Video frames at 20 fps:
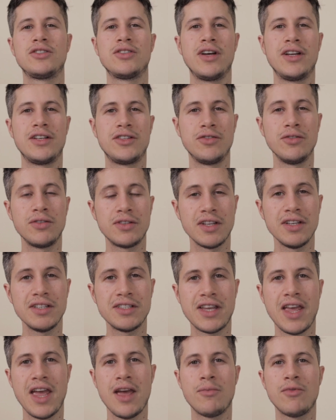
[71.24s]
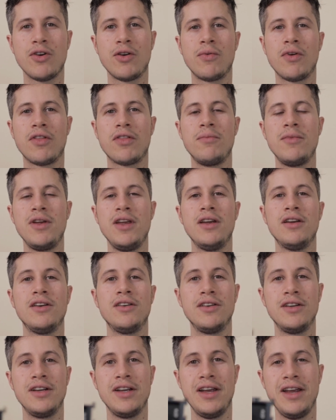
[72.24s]
So I took this camera with me
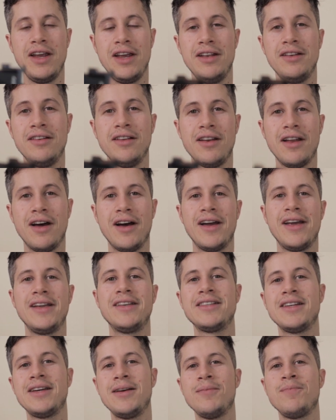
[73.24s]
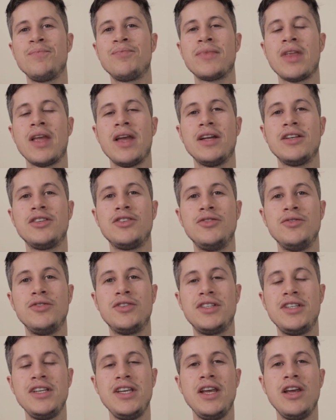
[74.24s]
in the night to
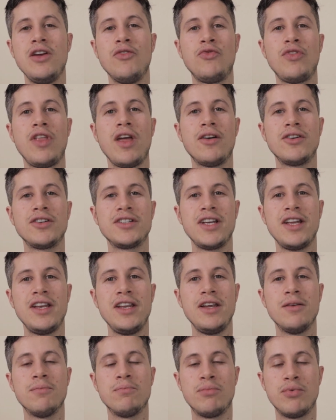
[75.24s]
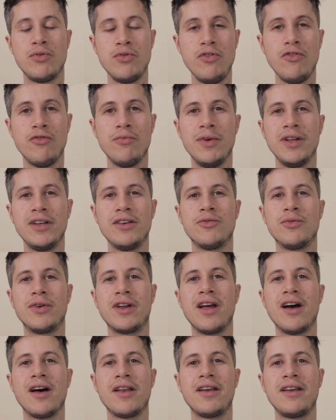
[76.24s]
see if there's any improvement
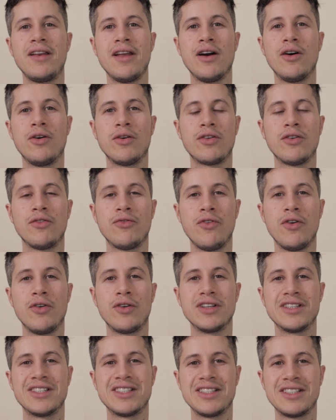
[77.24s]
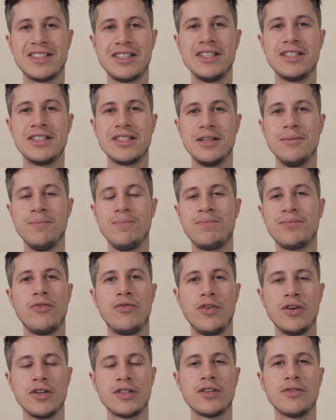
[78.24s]
regarding the autofocus system.
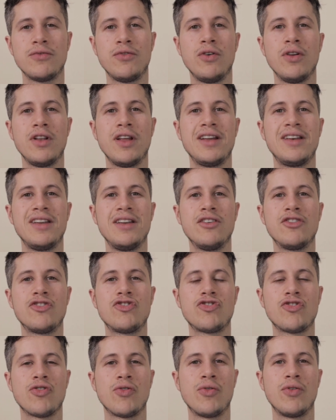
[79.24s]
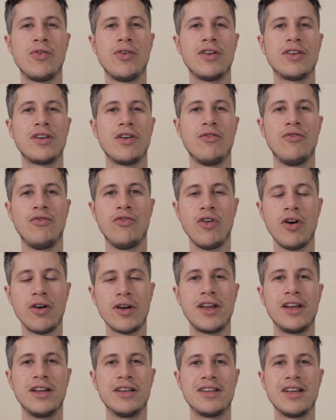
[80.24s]
First of all, I did a short
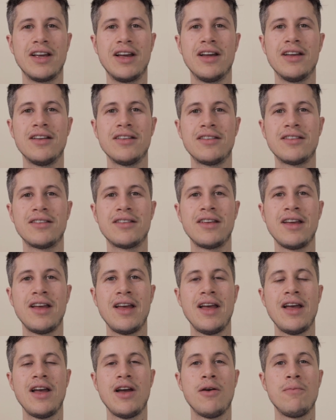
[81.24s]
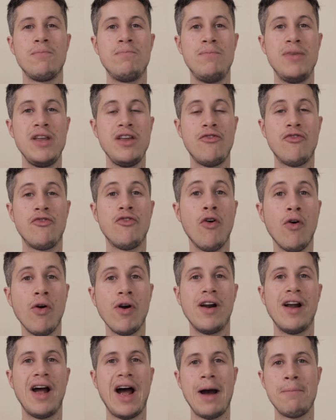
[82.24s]
vlogging test
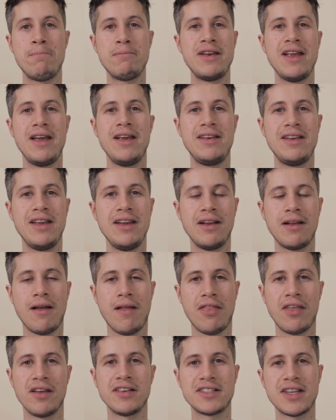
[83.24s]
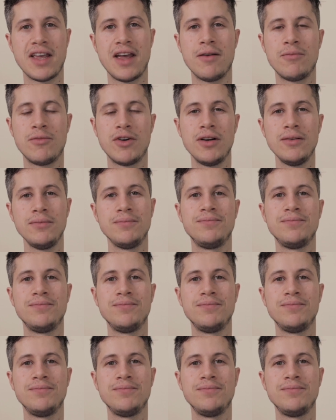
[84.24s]
before updating this camera.